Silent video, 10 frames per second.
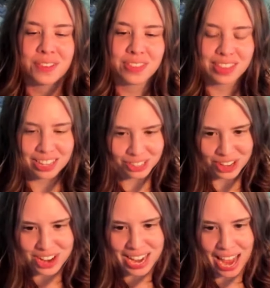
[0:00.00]
there's
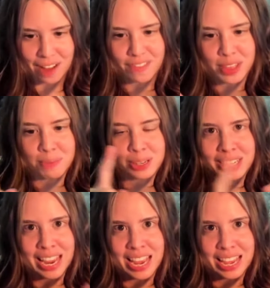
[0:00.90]
2 you can have, the
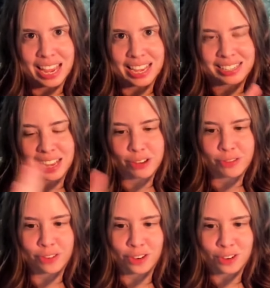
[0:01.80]
boutique
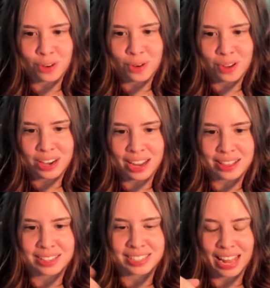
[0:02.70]
/ food court
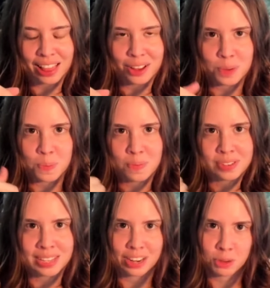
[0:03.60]
and the salon
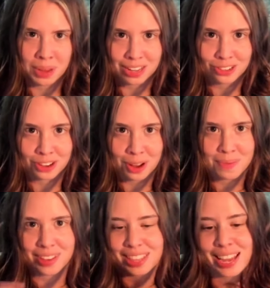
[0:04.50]
/ pet shop.
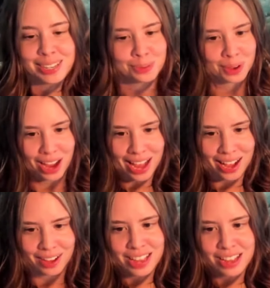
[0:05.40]
That is what I
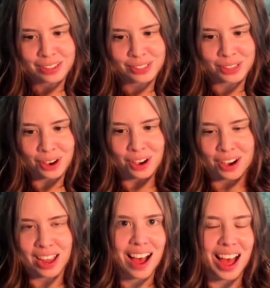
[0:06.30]
have. So
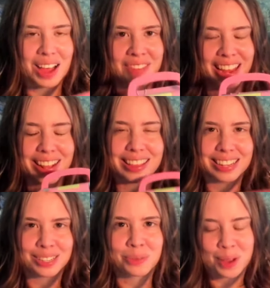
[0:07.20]
I played
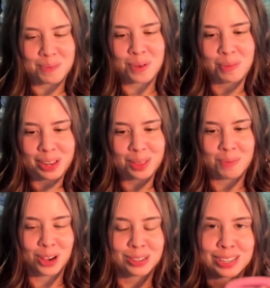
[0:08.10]
this one probably the
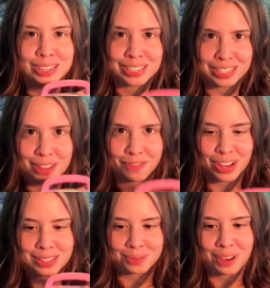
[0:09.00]
most because it's the
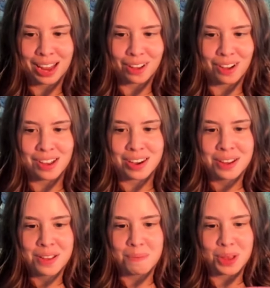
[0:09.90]
first one I got,
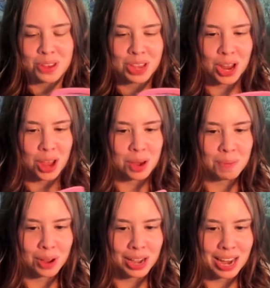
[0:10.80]
but you can earn
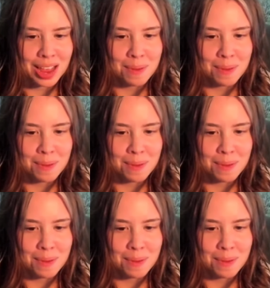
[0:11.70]
money